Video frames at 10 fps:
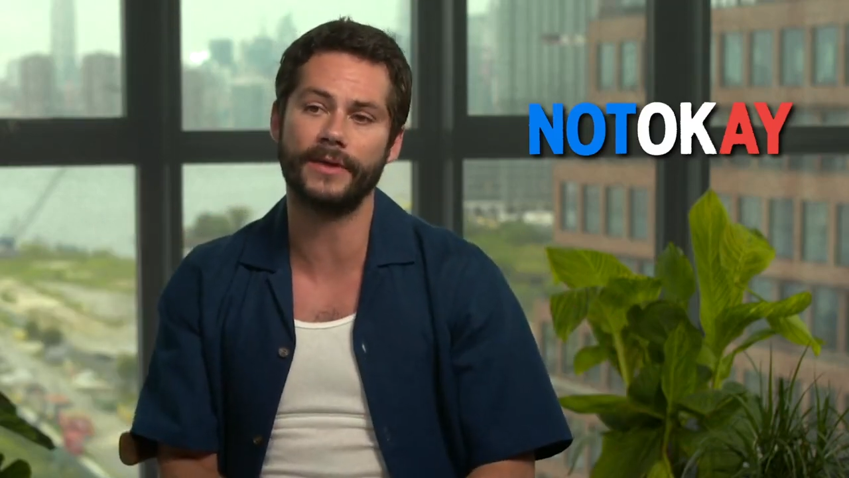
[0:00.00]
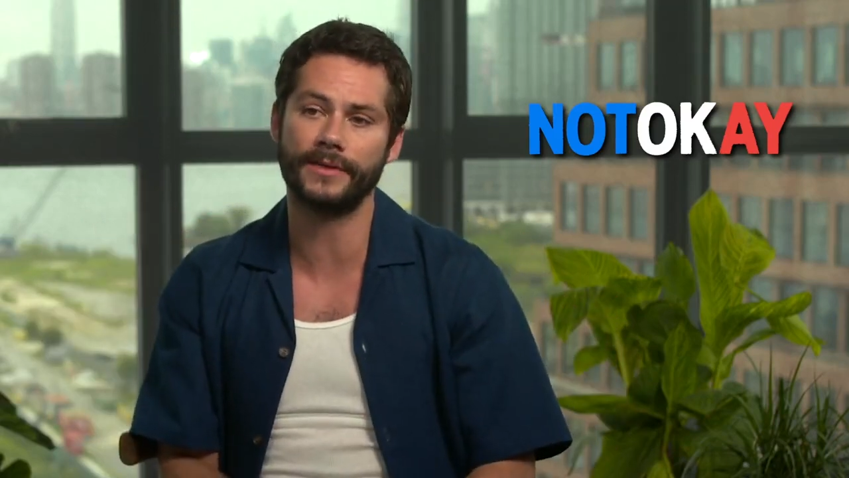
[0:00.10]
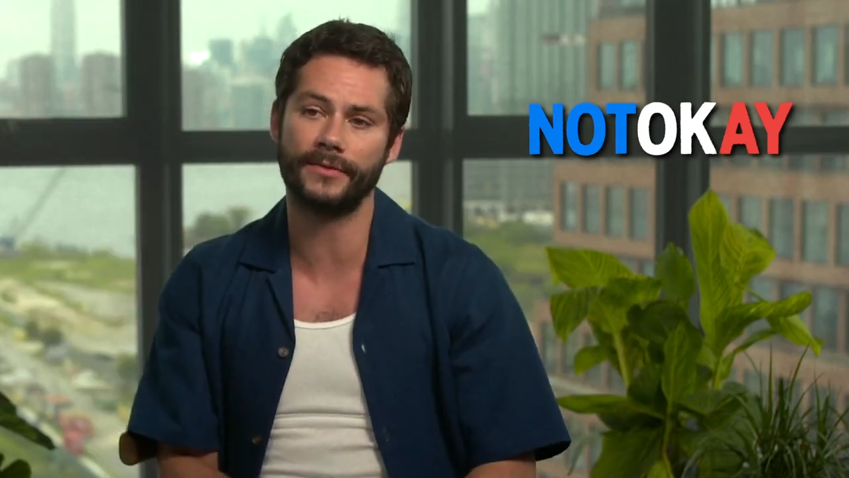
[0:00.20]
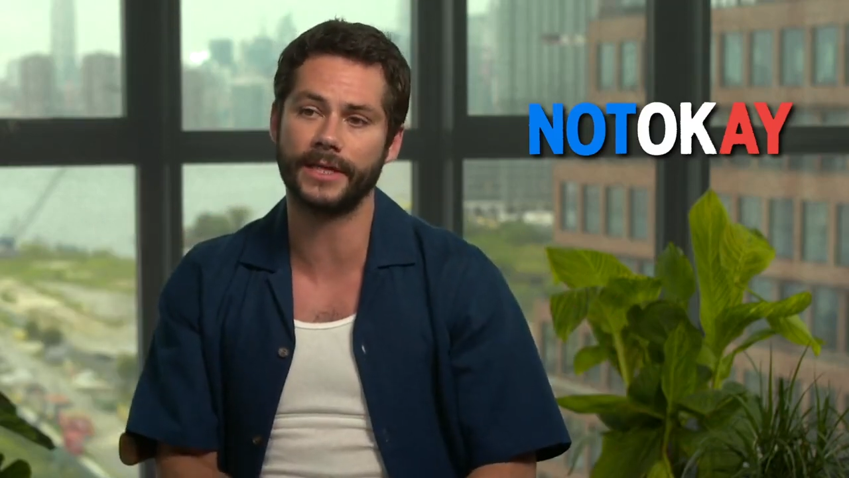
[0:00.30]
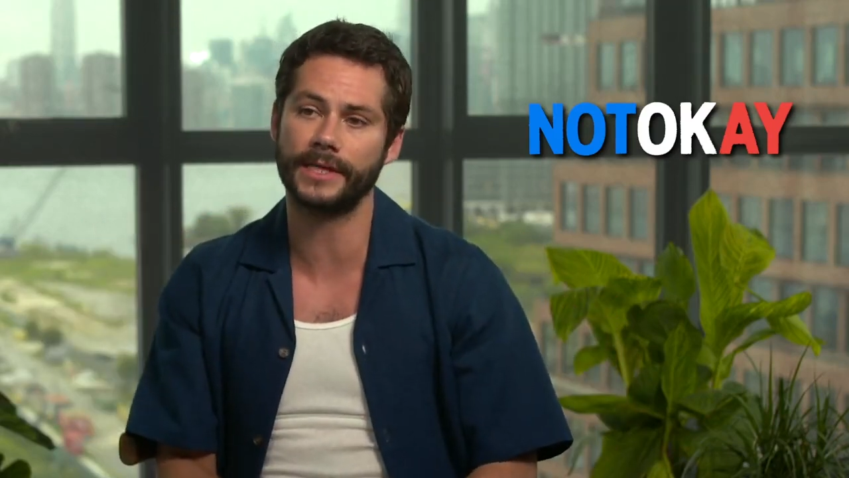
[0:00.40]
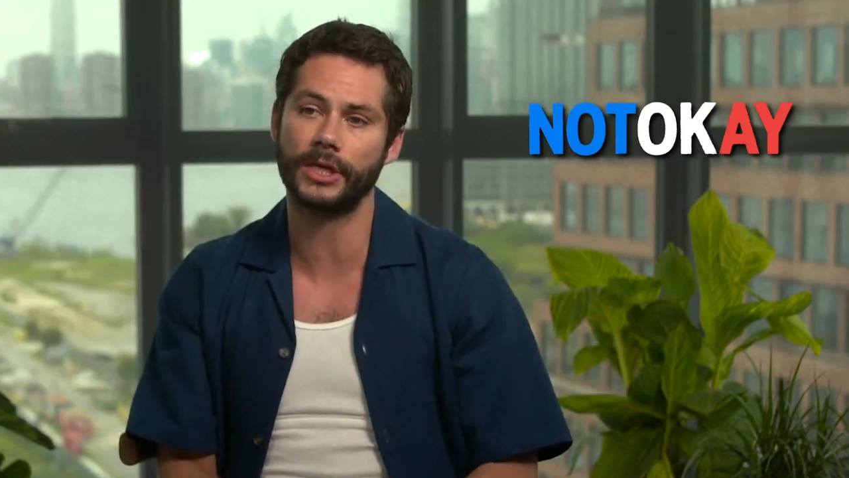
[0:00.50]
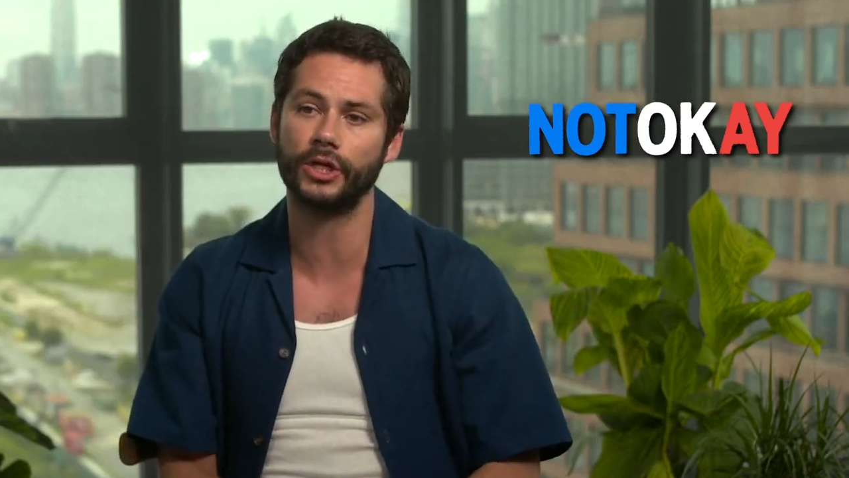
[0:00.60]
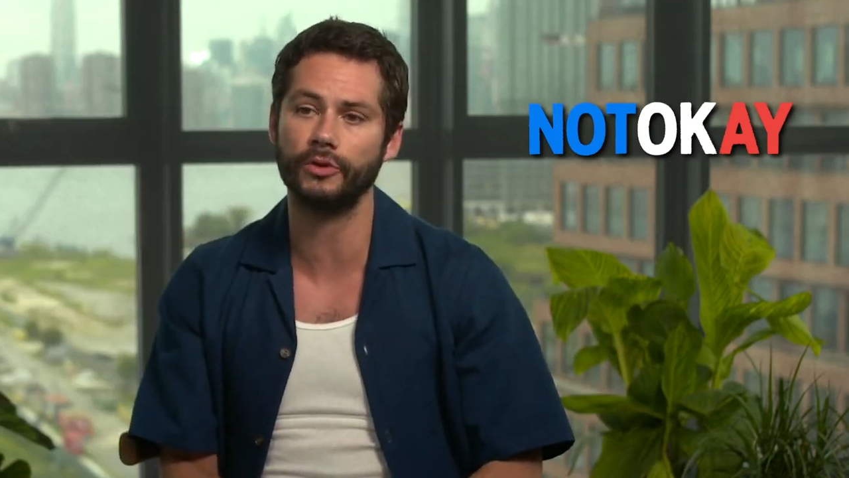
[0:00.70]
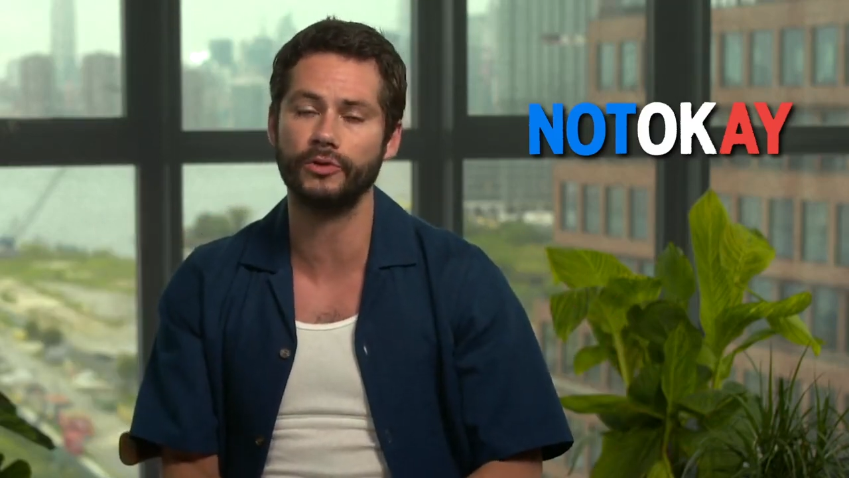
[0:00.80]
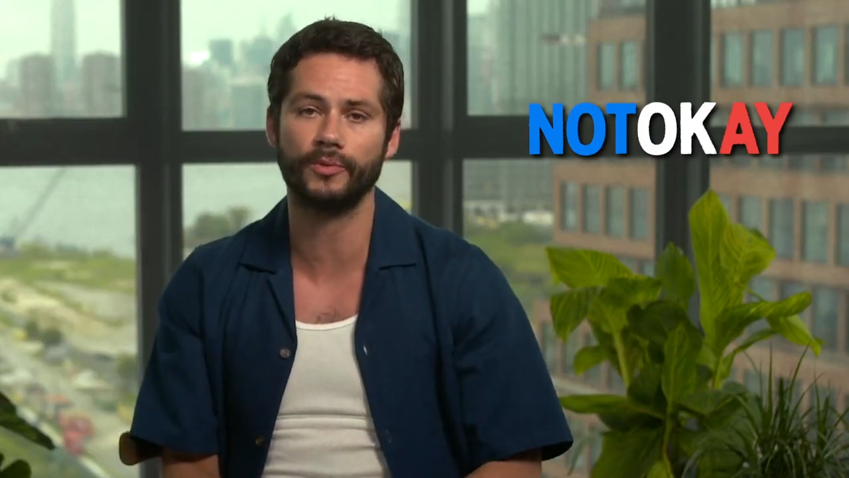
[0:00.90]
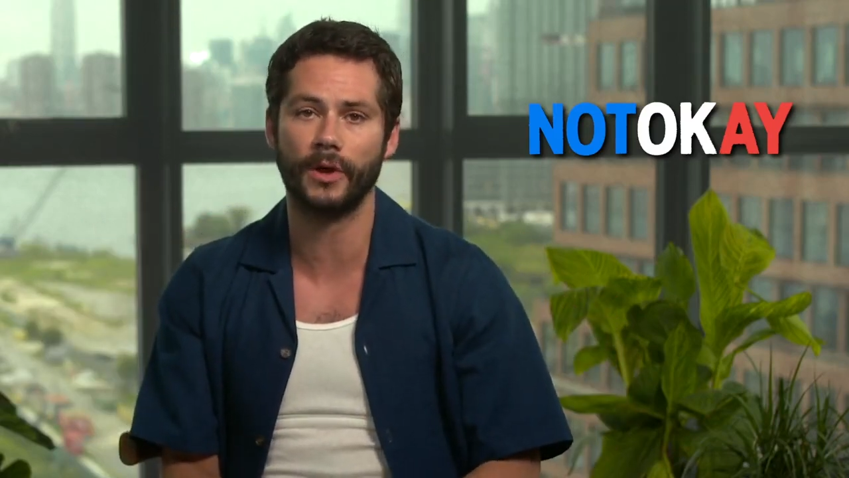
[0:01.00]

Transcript: think that that's like a huge